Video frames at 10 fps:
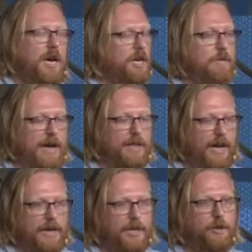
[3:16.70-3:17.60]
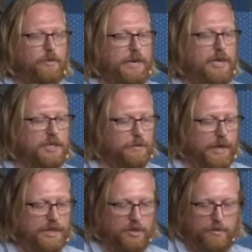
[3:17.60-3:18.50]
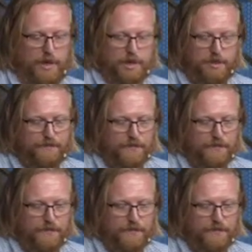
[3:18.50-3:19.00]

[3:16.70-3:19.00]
command line can only be expressed so much.